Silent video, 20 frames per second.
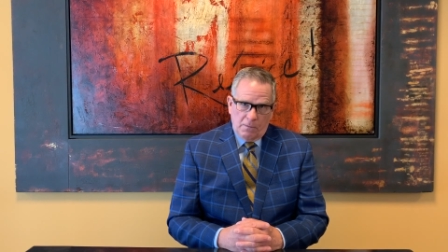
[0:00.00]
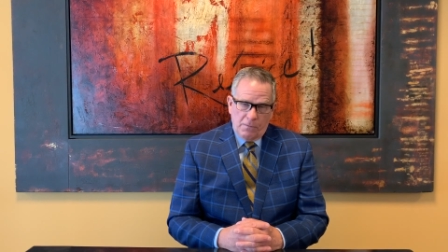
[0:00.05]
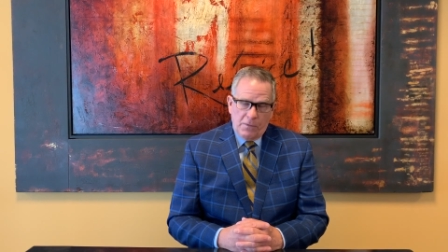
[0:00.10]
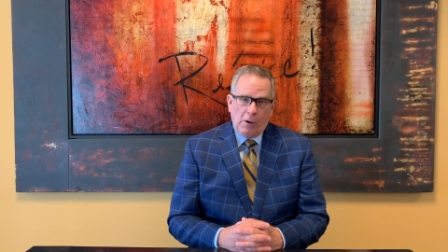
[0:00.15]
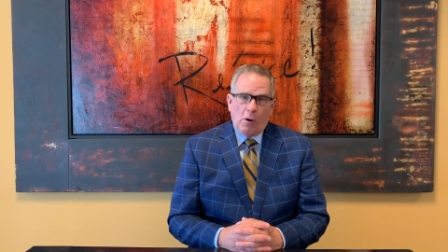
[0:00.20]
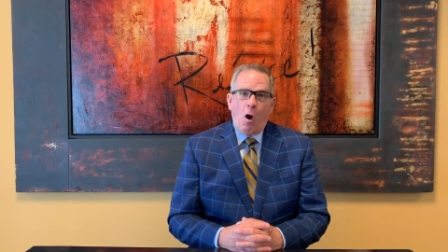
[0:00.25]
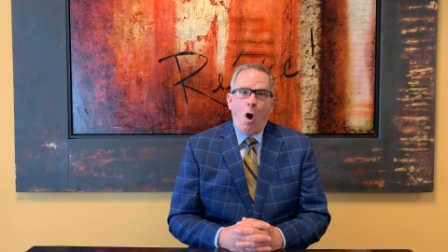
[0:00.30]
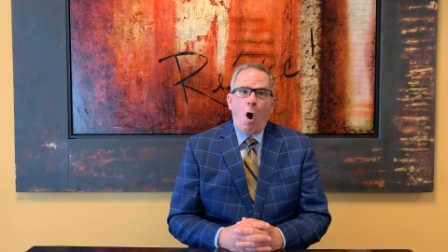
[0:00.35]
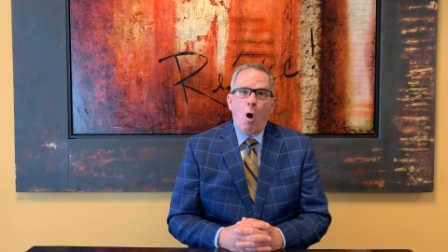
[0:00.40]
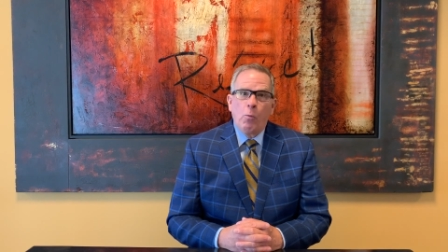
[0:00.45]

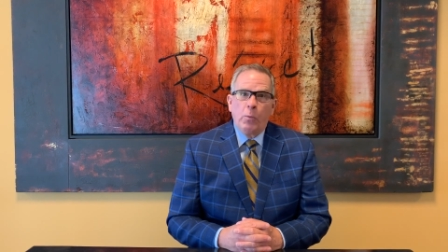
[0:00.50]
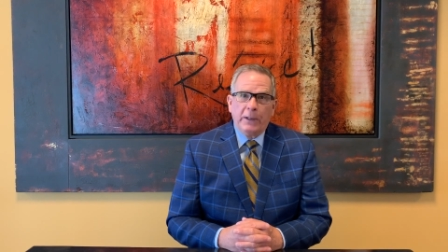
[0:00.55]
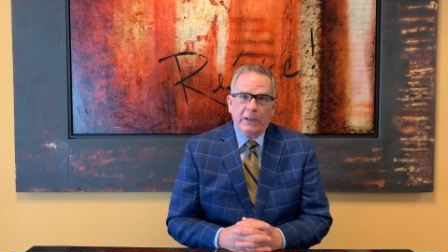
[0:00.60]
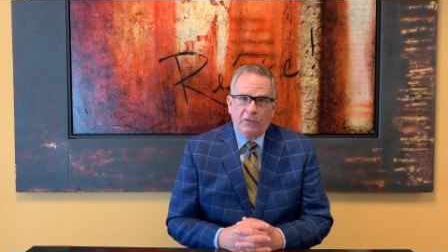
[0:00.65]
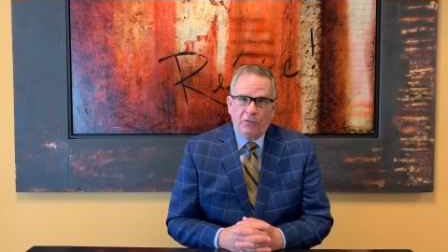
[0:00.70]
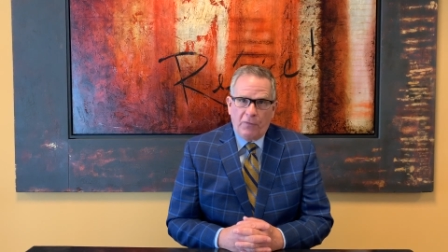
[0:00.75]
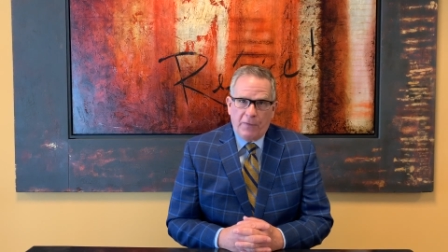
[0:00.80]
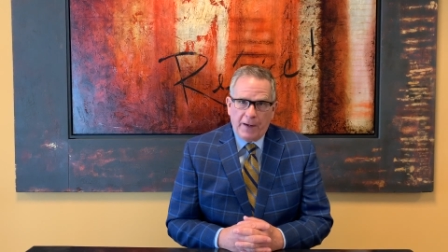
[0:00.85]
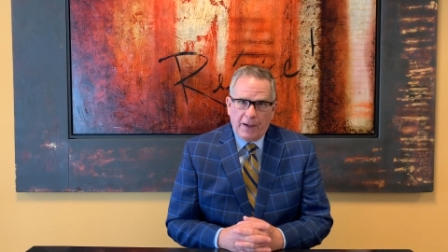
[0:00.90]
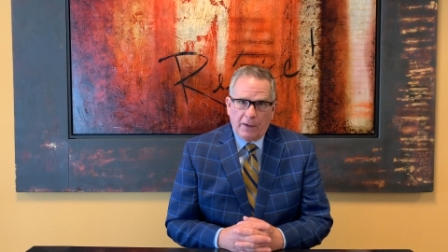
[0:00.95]
They're
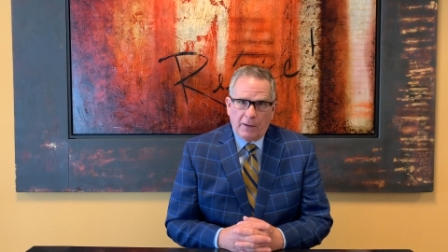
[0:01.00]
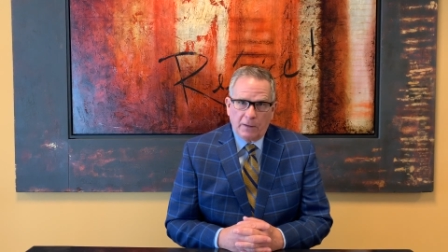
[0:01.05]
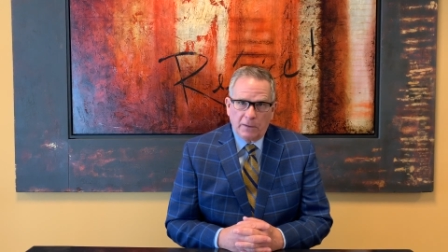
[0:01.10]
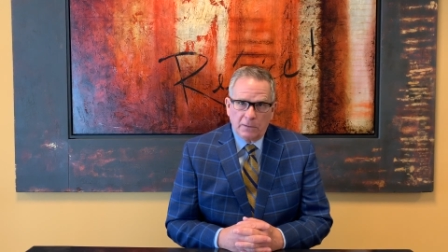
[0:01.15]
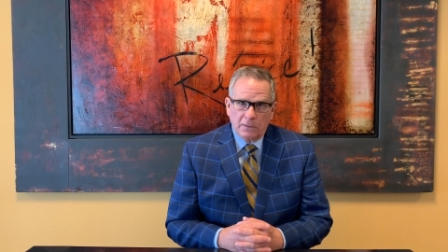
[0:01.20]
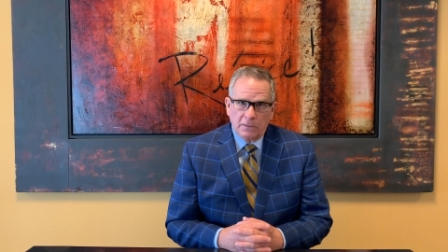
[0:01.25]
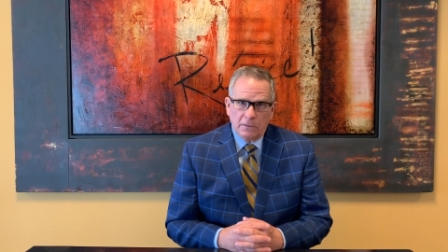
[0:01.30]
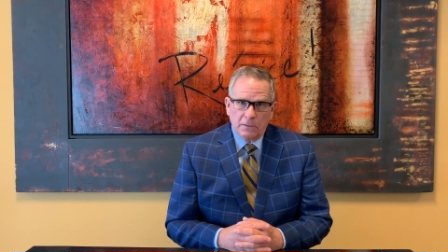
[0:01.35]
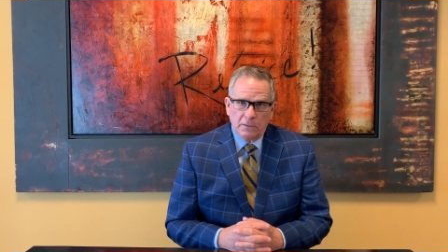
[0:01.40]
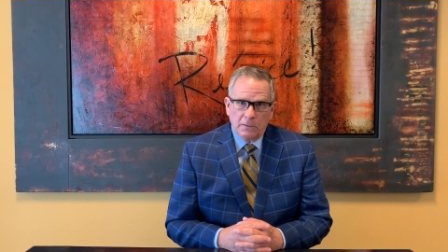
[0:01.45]
always there.
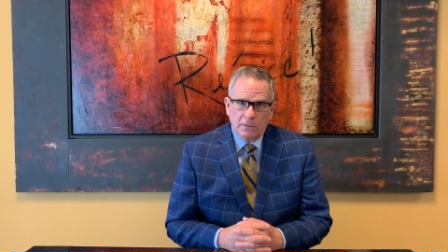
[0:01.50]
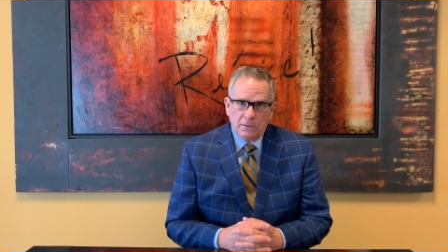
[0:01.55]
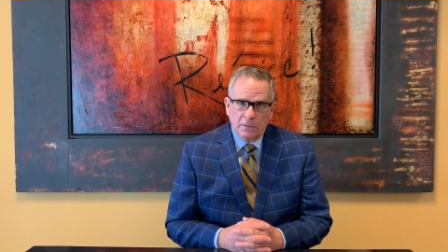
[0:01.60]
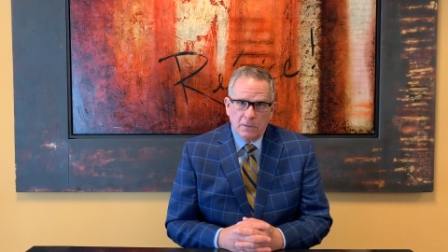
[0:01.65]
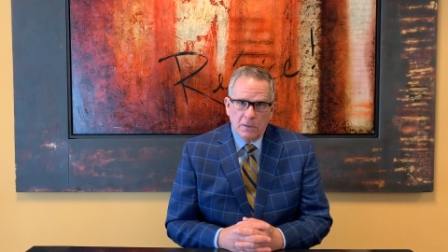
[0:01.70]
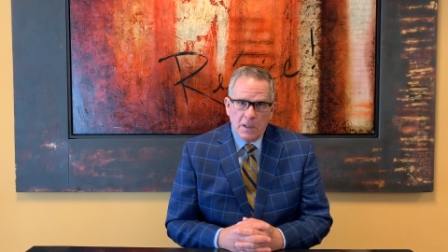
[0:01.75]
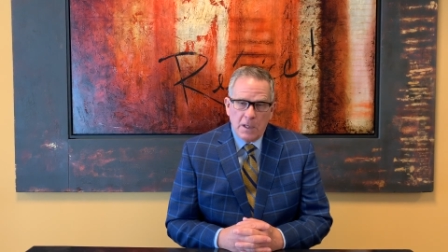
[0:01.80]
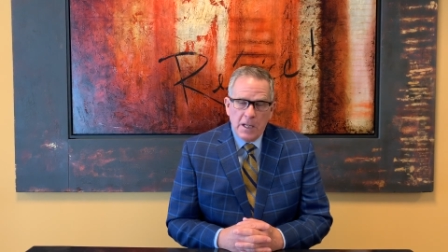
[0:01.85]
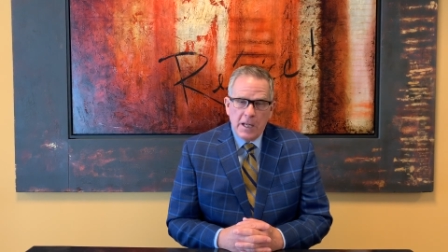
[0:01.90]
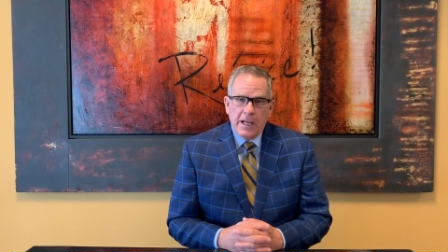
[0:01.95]

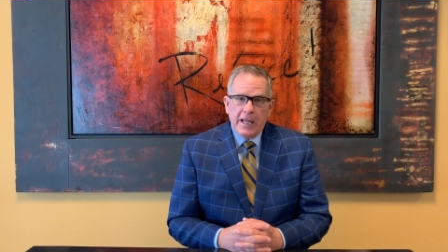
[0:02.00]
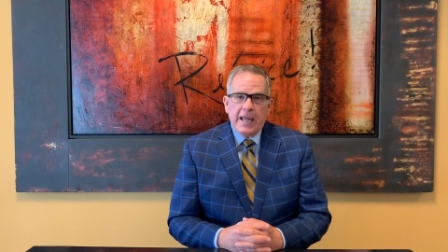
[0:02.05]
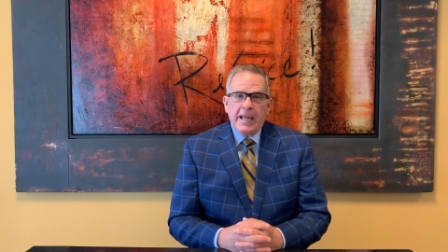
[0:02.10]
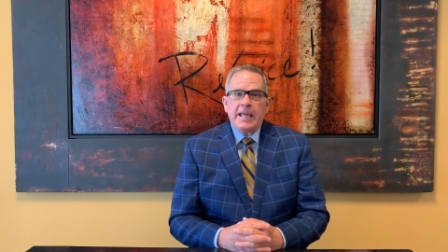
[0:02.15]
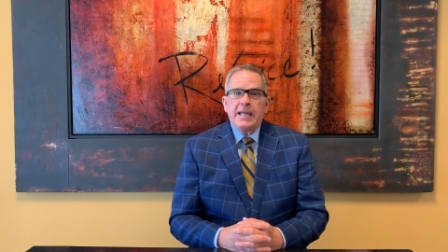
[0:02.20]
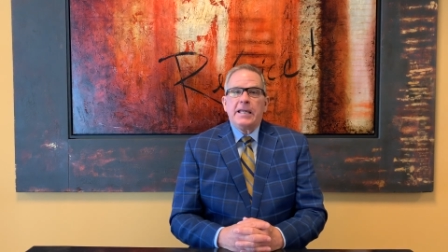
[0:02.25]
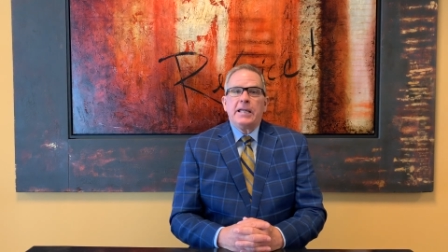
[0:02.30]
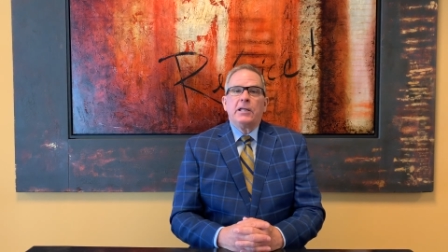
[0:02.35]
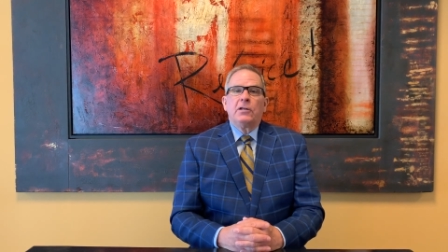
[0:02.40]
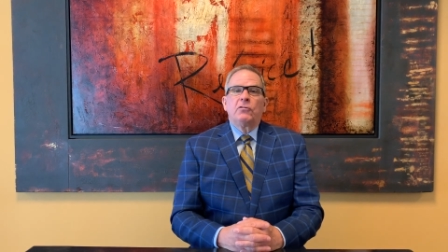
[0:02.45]

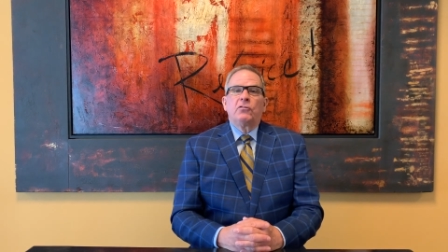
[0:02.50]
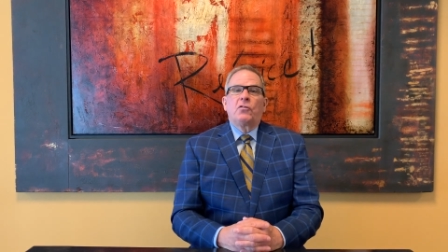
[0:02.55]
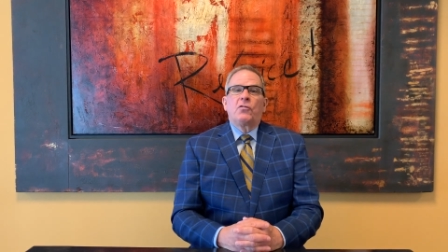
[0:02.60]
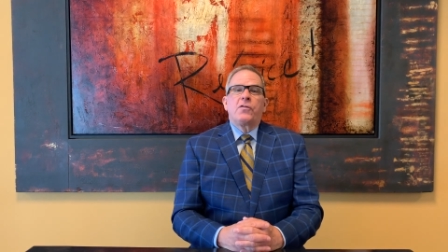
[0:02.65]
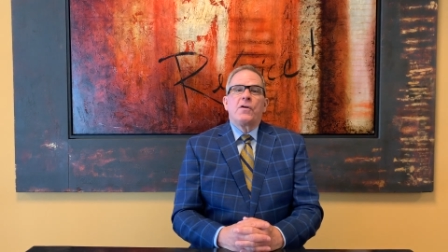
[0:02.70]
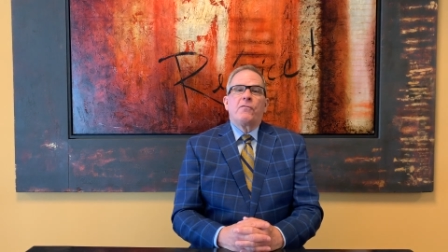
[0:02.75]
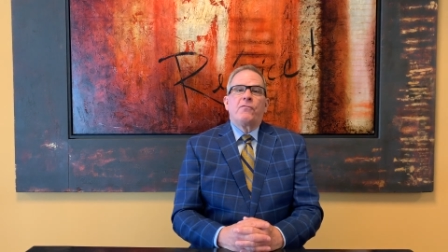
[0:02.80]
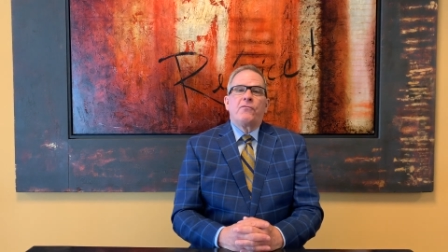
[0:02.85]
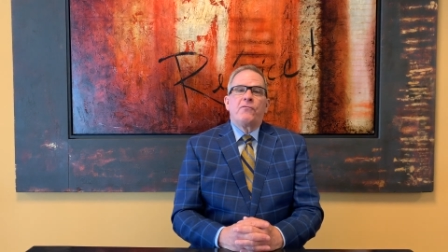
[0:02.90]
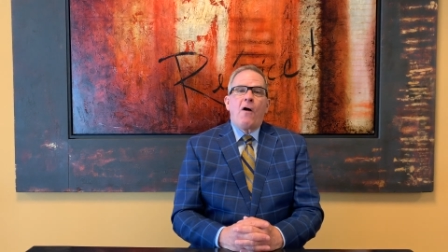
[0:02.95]
He is
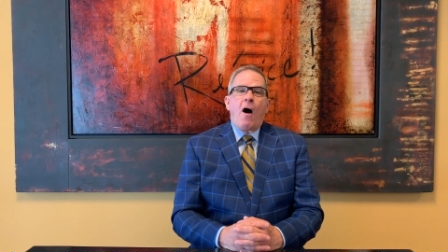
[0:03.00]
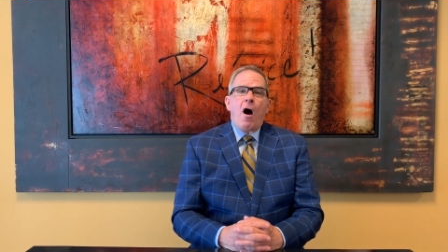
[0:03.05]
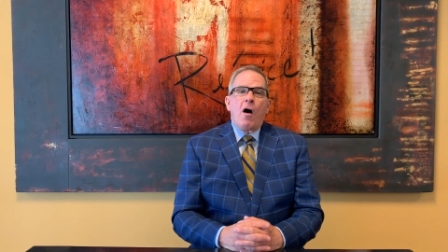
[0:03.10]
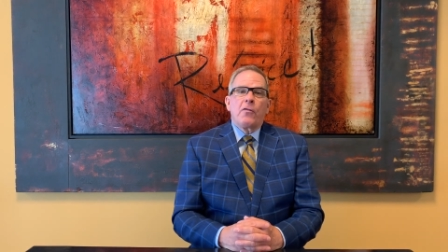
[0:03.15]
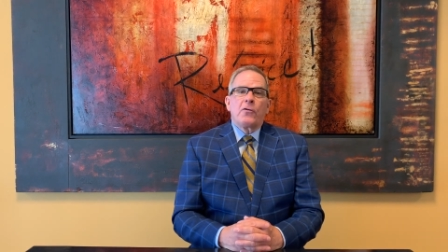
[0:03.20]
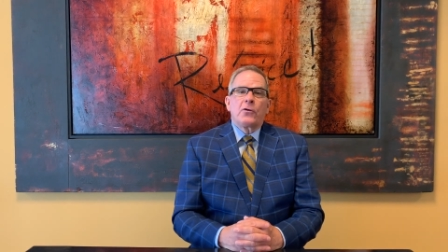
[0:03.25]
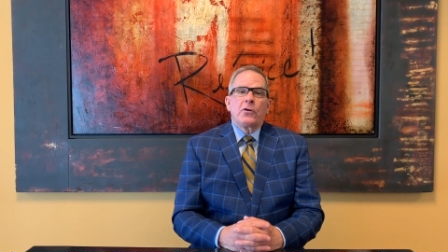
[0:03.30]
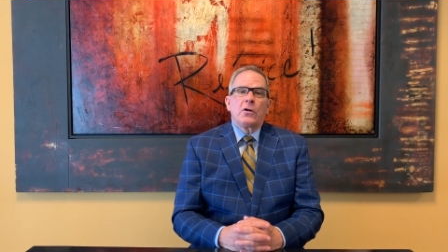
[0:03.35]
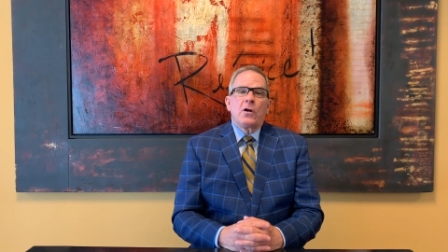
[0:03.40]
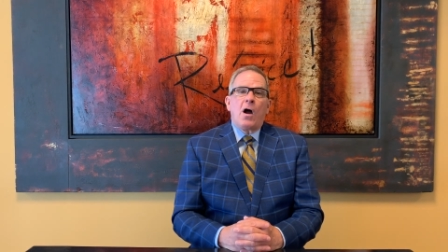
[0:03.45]
the
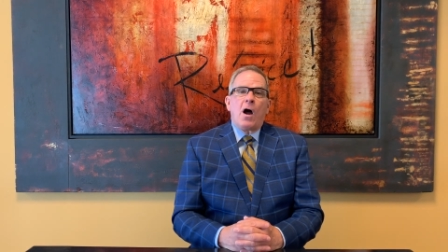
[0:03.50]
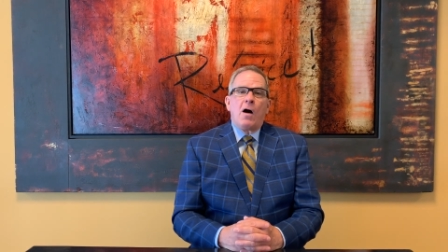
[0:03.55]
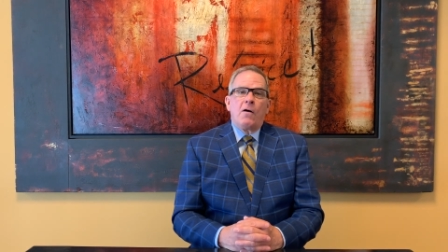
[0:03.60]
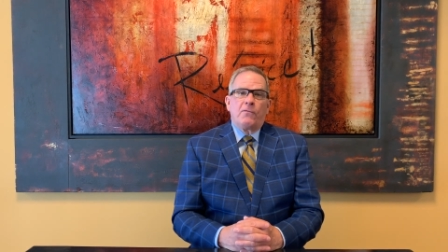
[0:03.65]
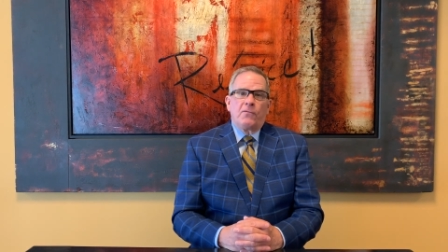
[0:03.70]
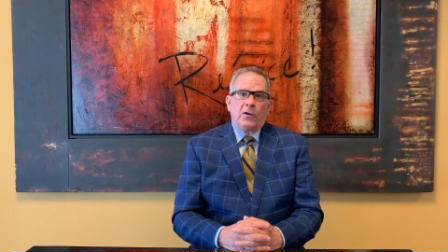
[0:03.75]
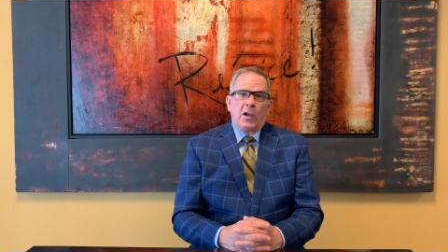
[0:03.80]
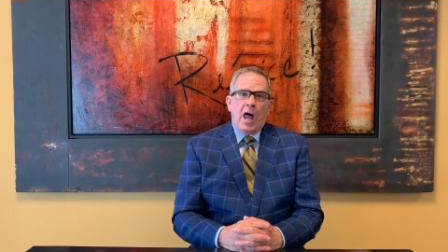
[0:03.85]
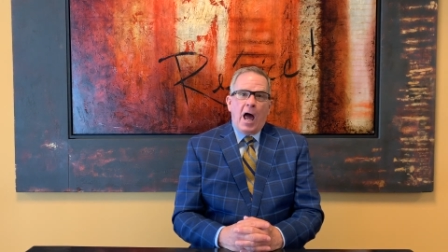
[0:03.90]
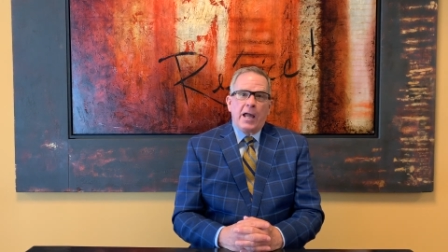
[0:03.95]
Father
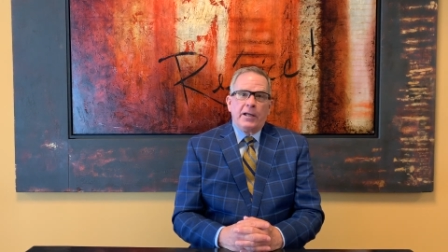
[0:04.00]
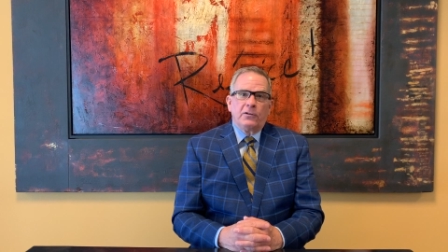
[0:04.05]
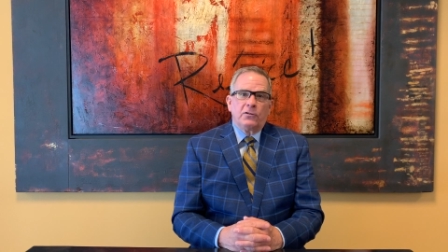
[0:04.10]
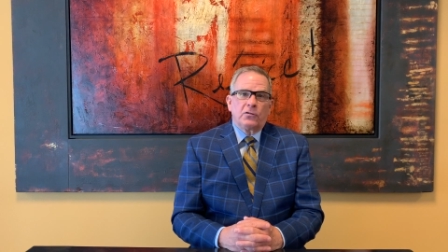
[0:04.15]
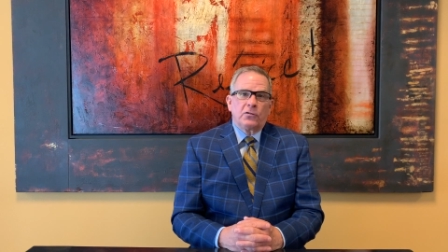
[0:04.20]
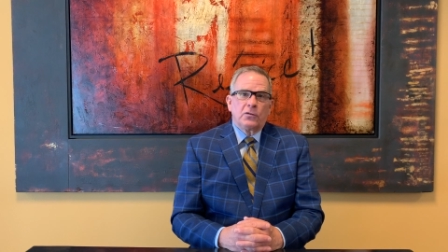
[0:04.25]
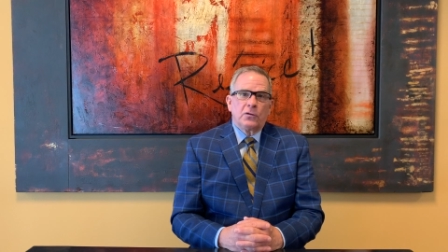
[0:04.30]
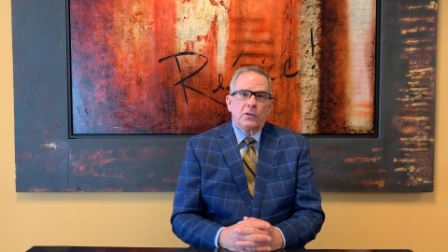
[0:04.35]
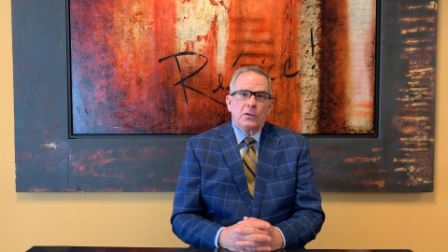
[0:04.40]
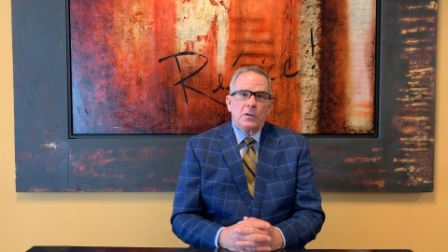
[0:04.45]
of
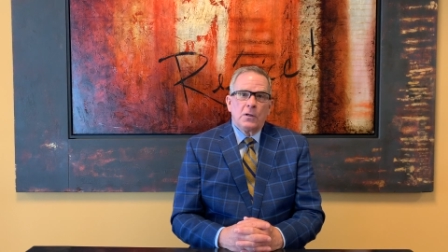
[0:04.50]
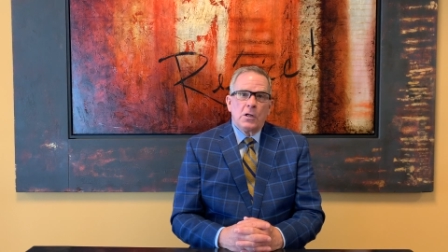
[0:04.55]
light